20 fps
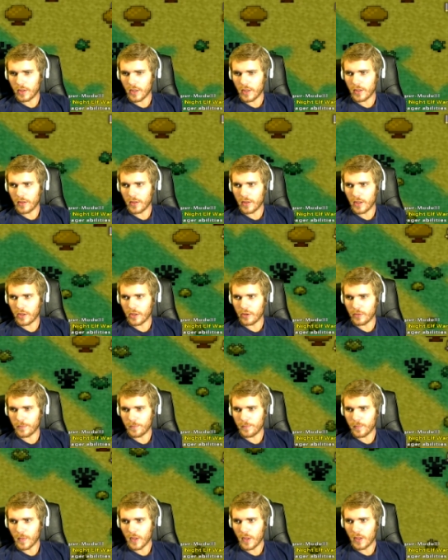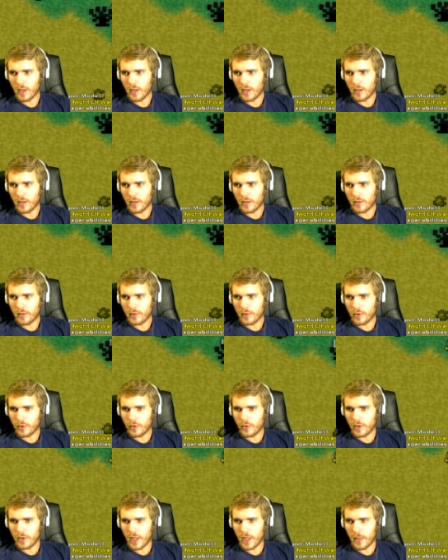Okay, thank you.
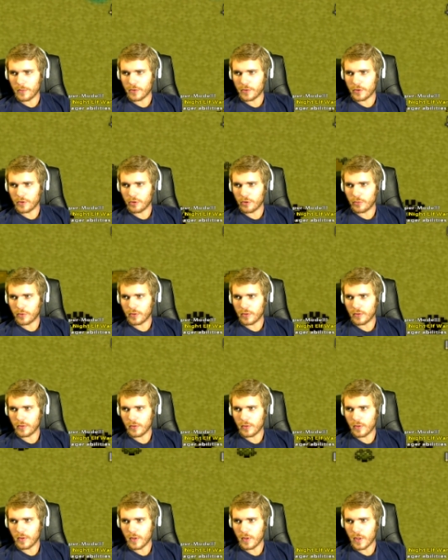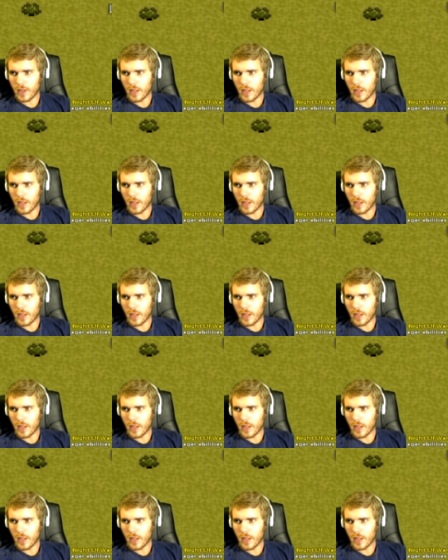Doing the damages, Jimmy.